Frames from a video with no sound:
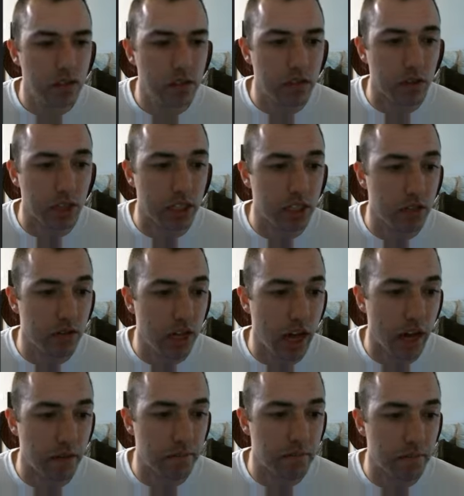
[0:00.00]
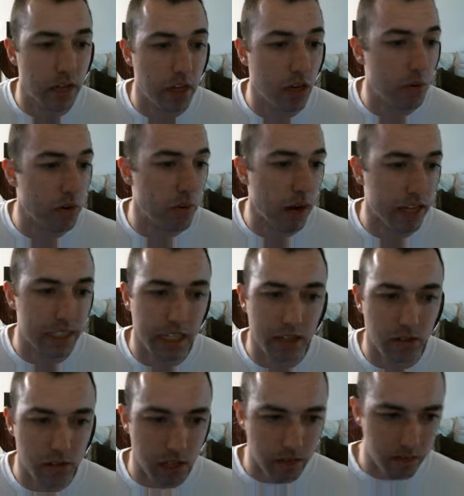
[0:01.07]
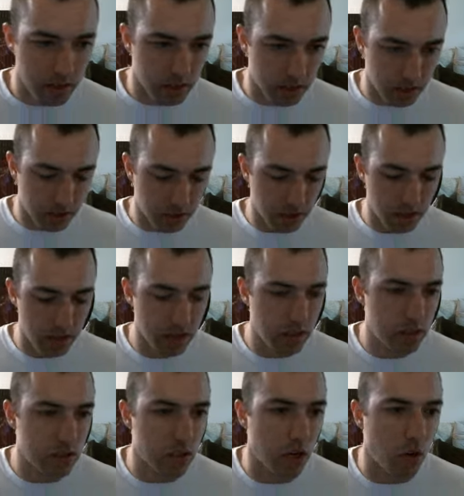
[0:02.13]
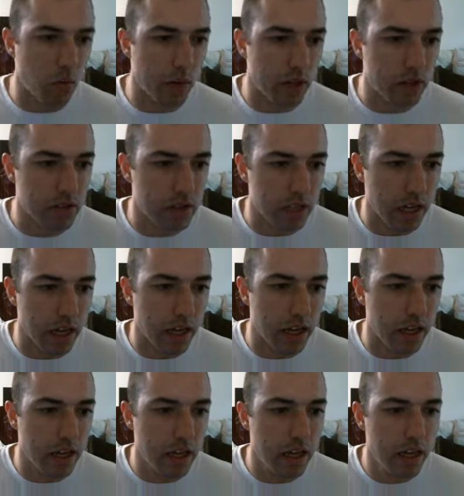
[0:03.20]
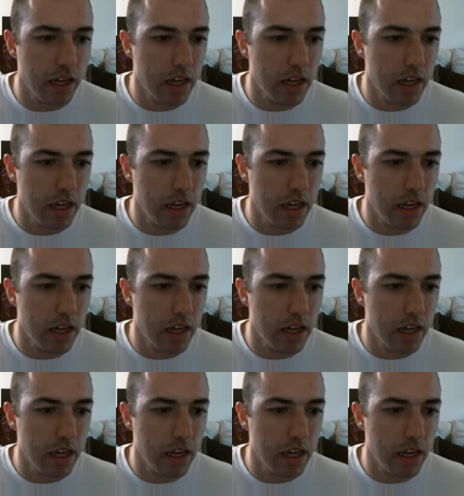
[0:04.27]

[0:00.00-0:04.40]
So let's do that. And they'll be rectangles, obviously. So we'll say,